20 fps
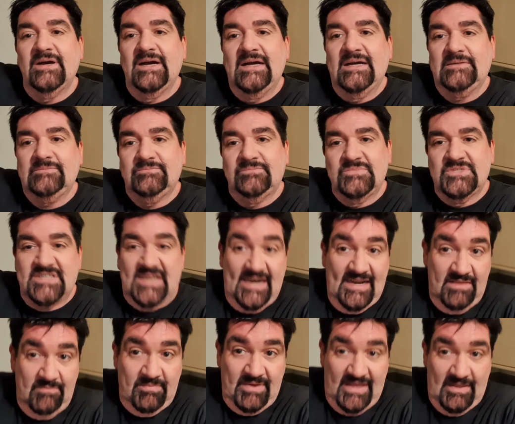was
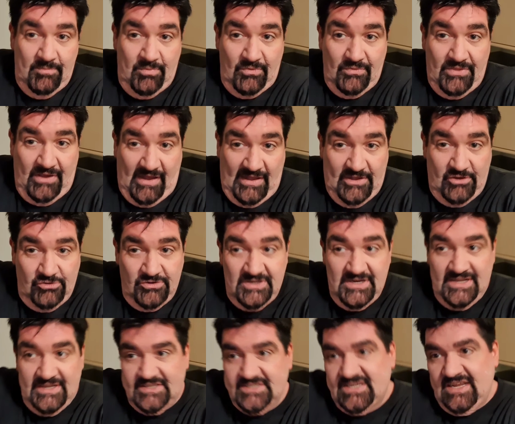telling people that I couldn't
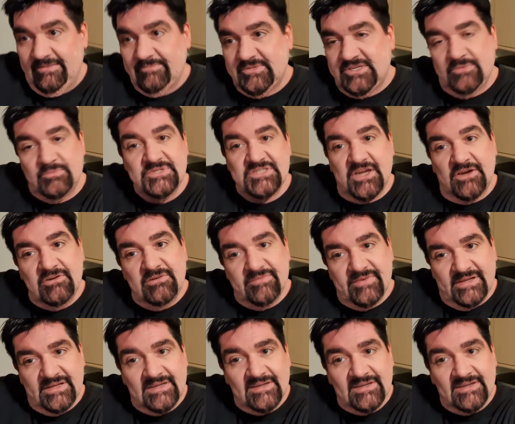accept it was over